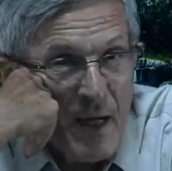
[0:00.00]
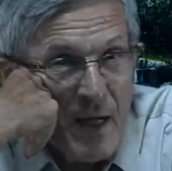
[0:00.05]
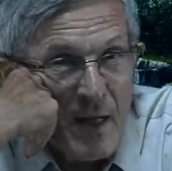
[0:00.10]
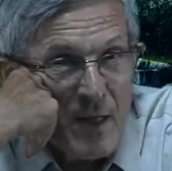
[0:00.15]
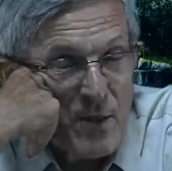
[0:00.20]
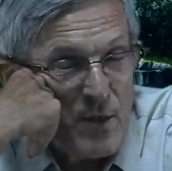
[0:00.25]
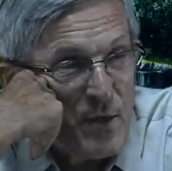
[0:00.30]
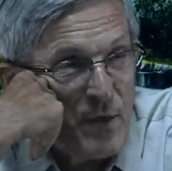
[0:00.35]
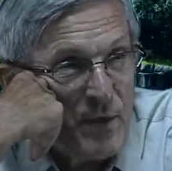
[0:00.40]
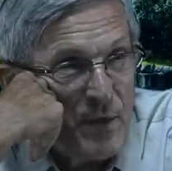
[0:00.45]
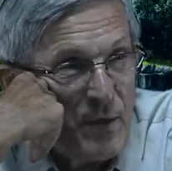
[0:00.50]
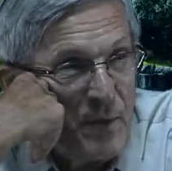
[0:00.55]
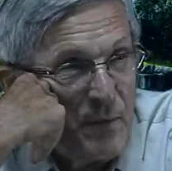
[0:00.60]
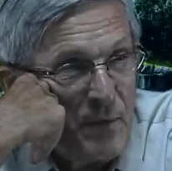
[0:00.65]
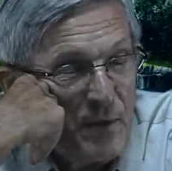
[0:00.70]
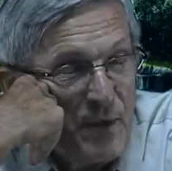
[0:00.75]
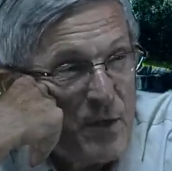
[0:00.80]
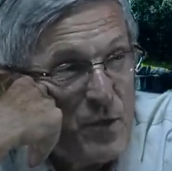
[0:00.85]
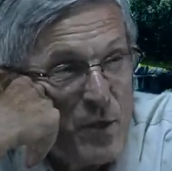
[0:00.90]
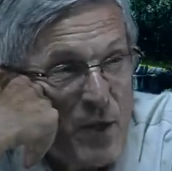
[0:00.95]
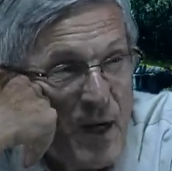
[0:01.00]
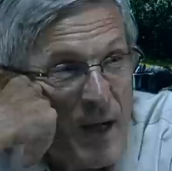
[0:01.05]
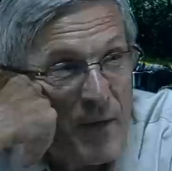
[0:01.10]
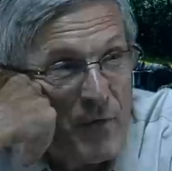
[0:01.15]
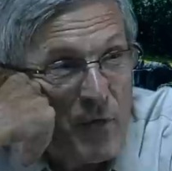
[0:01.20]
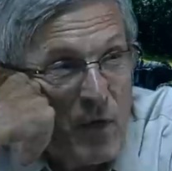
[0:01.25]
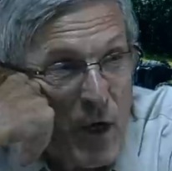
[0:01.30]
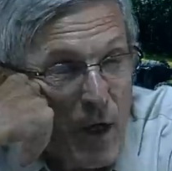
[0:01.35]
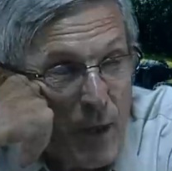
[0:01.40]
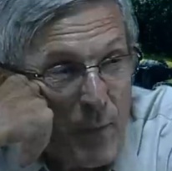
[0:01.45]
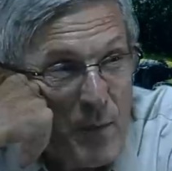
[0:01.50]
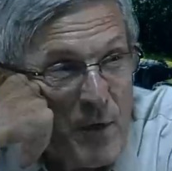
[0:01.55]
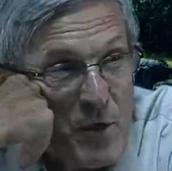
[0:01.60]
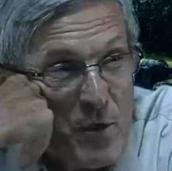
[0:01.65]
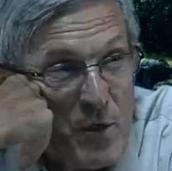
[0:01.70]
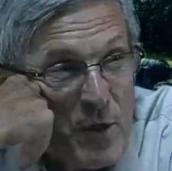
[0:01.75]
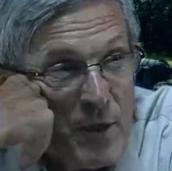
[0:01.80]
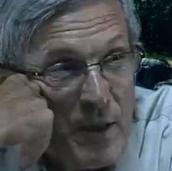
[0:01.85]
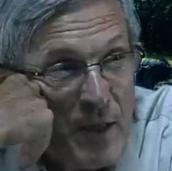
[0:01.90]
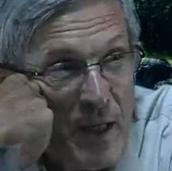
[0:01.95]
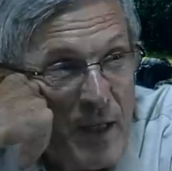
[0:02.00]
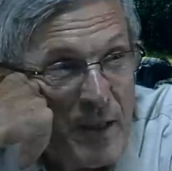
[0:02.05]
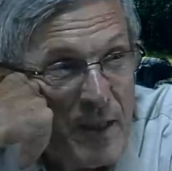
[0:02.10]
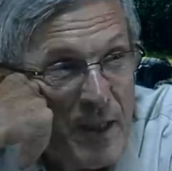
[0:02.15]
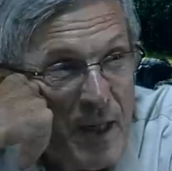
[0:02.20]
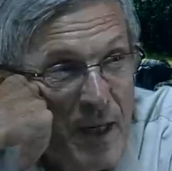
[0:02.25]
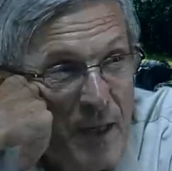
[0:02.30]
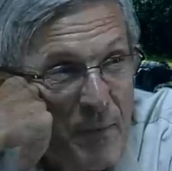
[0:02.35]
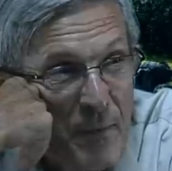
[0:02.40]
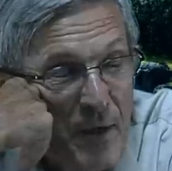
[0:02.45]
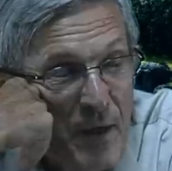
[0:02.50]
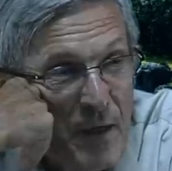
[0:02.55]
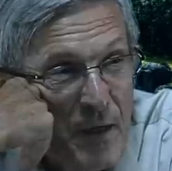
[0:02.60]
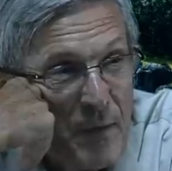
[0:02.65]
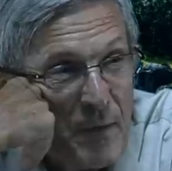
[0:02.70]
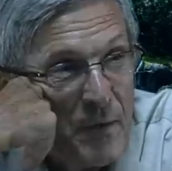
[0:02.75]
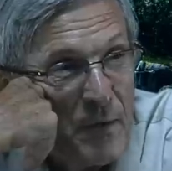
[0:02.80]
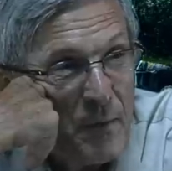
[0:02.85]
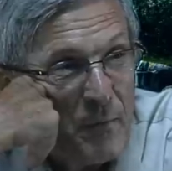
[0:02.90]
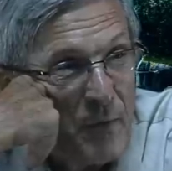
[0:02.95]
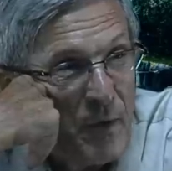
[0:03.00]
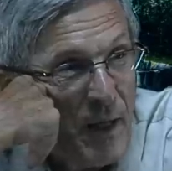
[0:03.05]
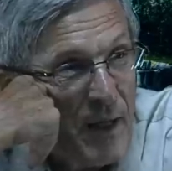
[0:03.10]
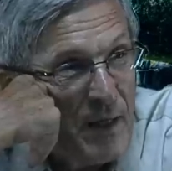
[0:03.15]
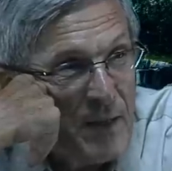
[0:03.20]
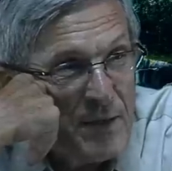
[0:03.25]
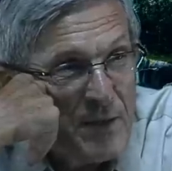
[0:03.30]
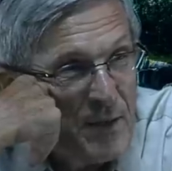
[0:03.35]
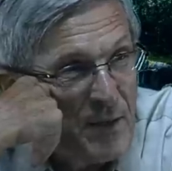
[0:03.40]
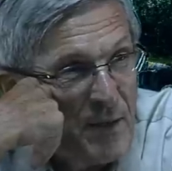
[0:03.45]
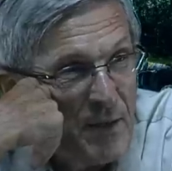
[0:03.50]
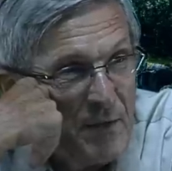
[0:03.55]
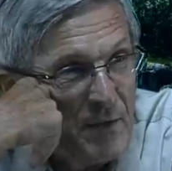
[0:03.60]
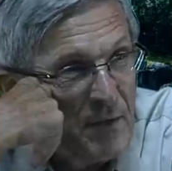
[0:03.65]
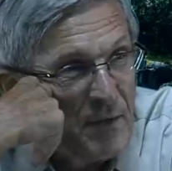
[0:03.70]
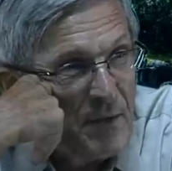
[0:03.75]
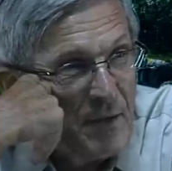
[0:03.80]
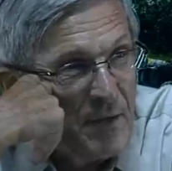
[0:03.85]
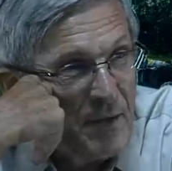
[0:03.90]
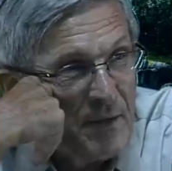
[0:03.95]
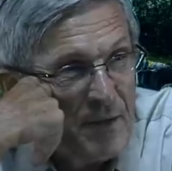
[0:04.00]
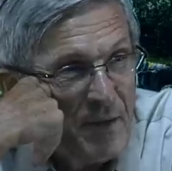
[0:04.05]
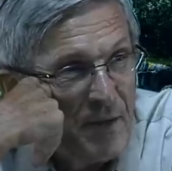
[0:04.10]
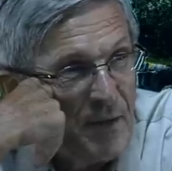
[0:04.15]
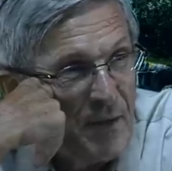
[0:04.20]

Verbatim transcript: and so you, did you have garbage at that time? Did no. plants? No, no,